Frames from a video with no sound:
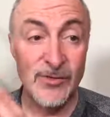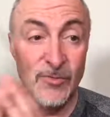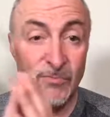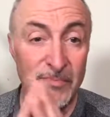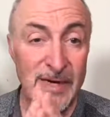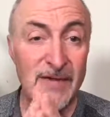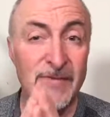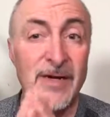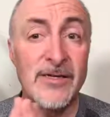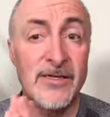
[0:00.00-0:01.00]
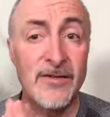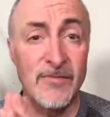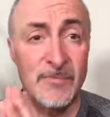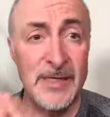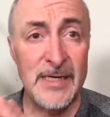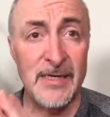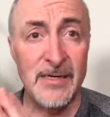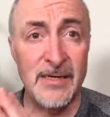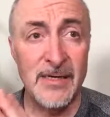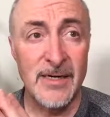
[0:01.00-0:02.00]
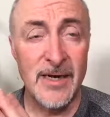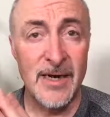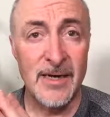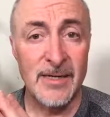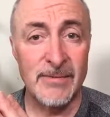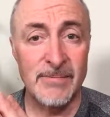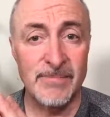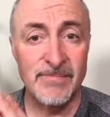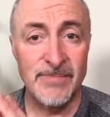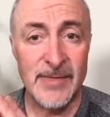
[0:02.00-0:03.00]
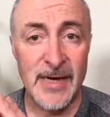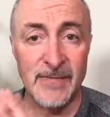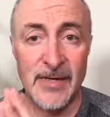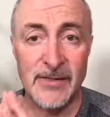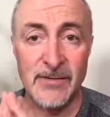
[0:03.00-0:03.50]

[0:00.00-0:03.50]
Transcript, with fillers: you may have found yourself being um, out of line.